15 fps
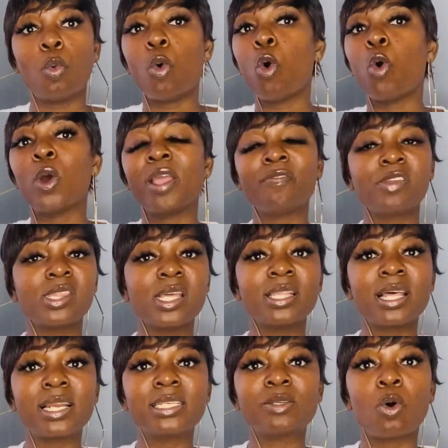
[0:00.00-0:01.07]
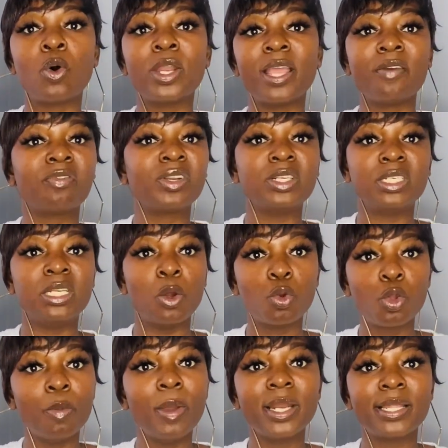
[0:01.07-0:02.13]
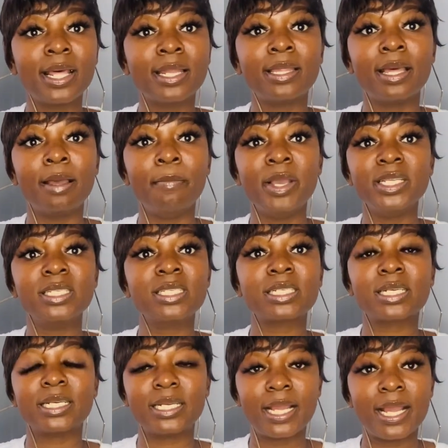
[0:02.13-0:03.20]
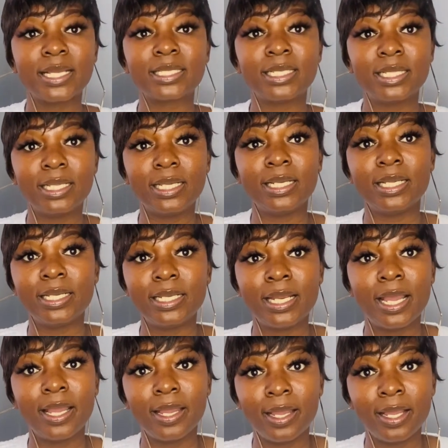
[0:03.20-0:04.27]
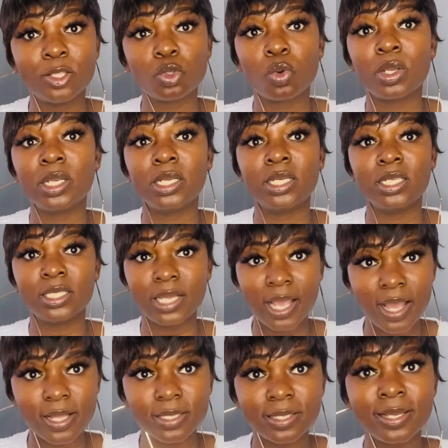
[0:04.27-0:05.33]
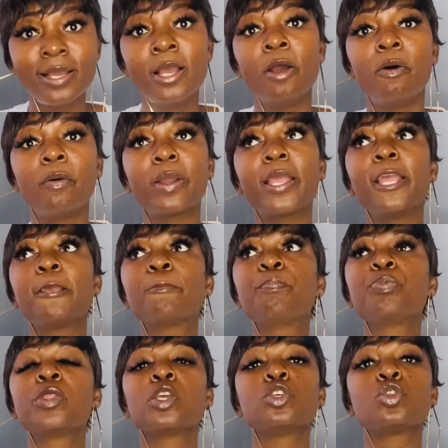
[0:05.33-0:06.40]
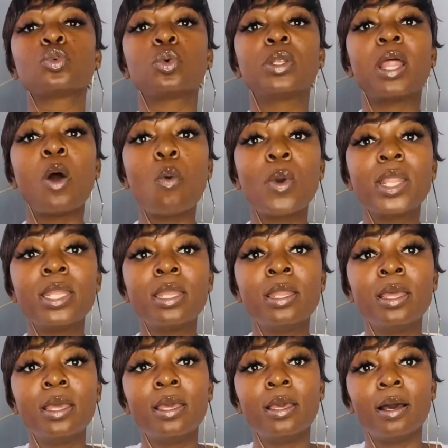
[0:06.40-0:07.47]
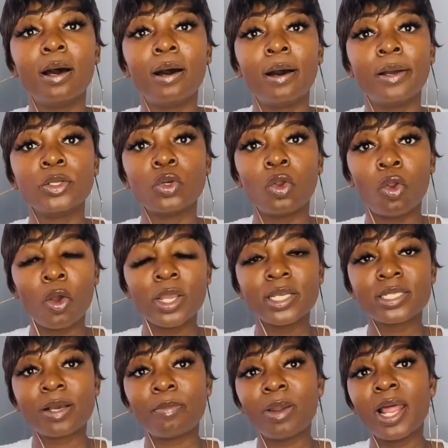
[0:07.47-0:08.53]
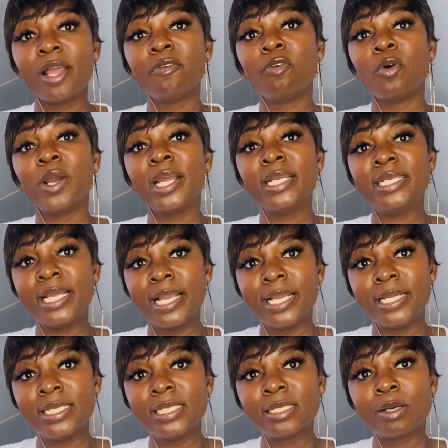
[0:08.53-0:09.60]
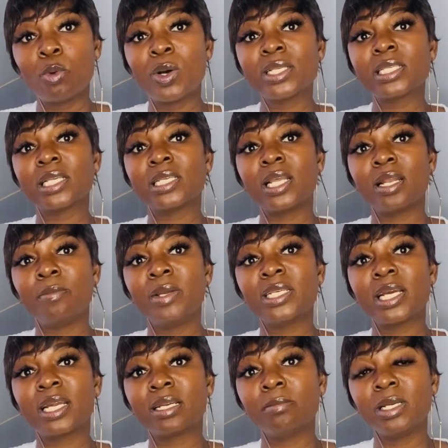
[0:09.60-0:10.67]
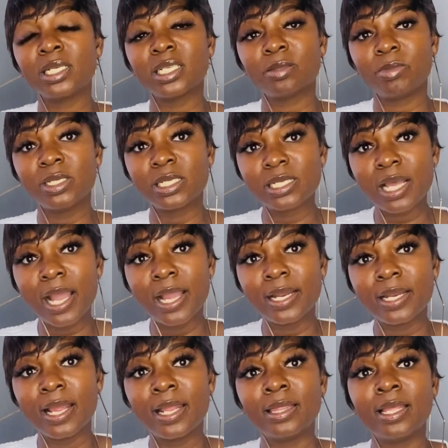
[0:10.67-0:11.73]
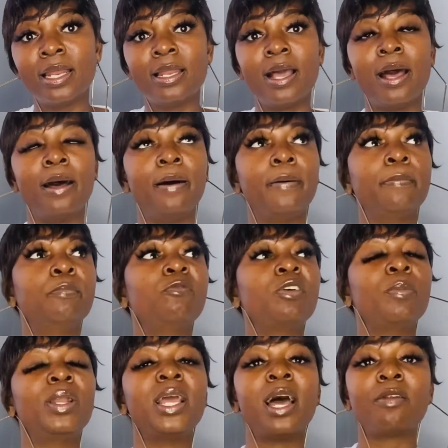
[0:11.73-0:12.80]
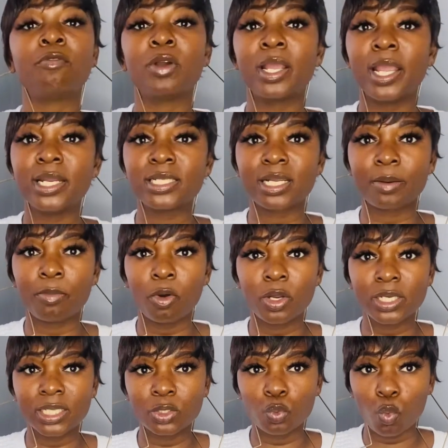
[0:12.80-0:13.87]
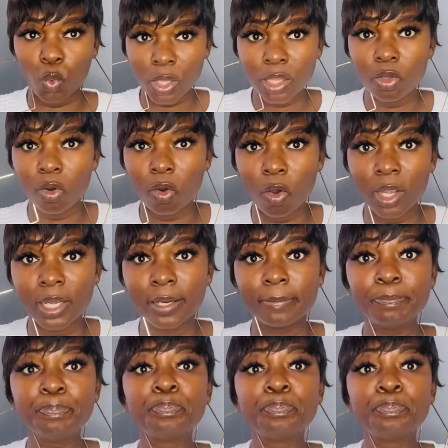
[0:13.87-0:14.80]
or everything that is on every document that the magistrate has in her hands or in his hands. Okay, so now when your lawyers apply for a date, once the settlement agreement has been signed and the family advocate's report is with your lawyer,